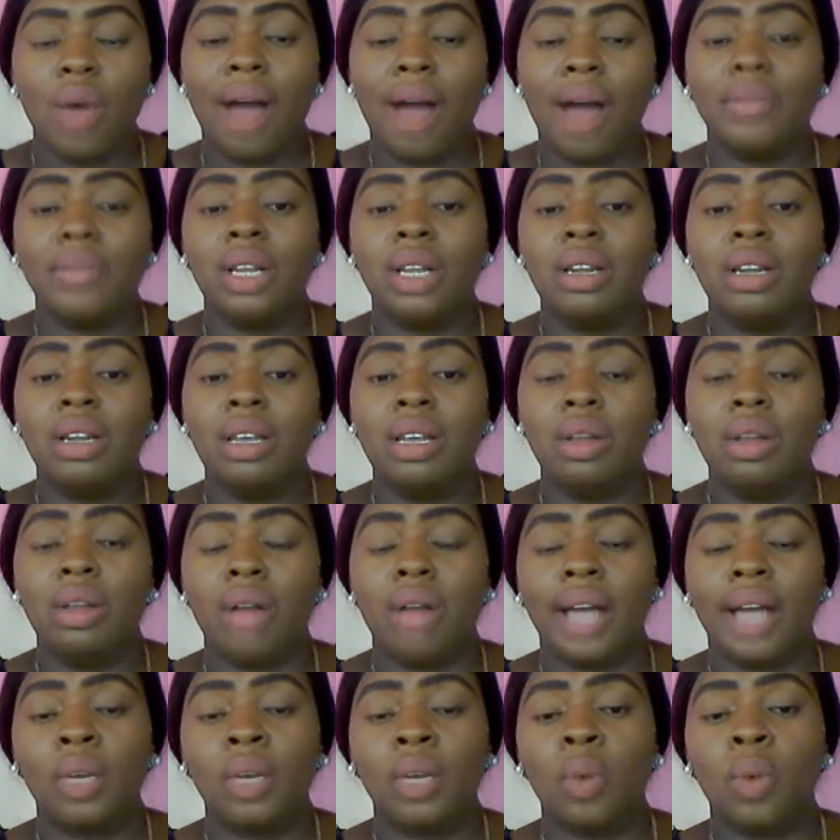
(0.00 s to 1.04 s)
have the
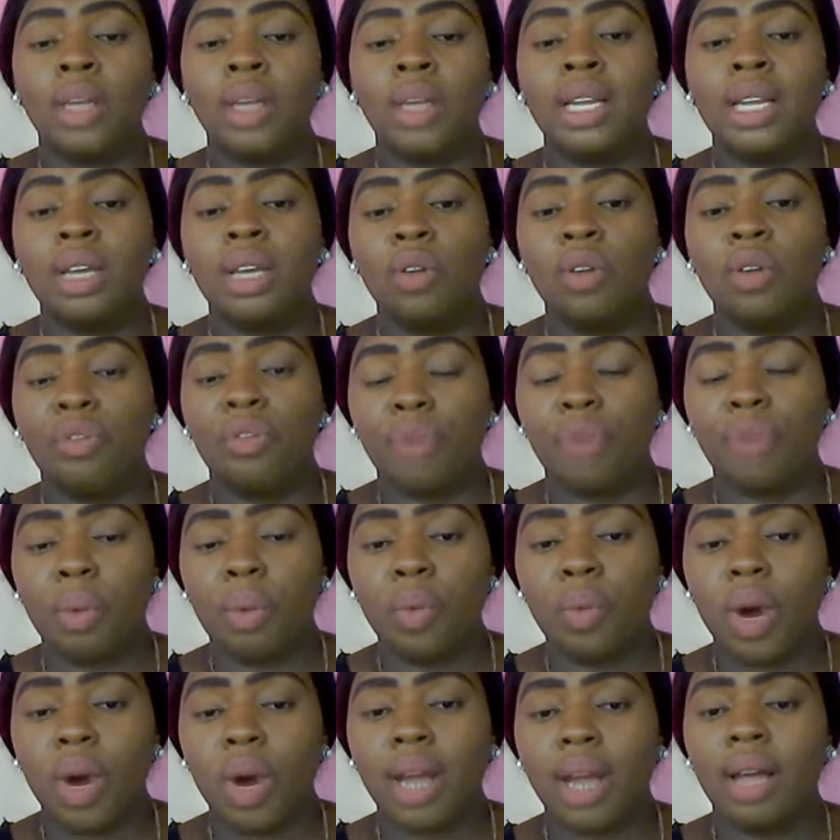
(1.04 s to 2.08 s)
adequate legal
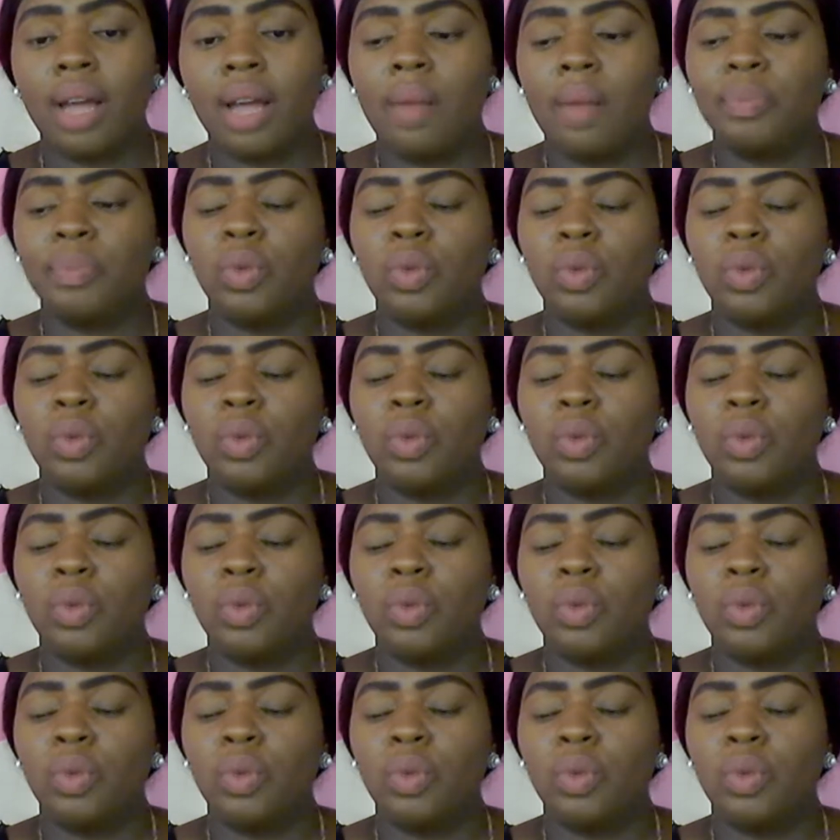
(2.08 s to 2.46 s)
framework,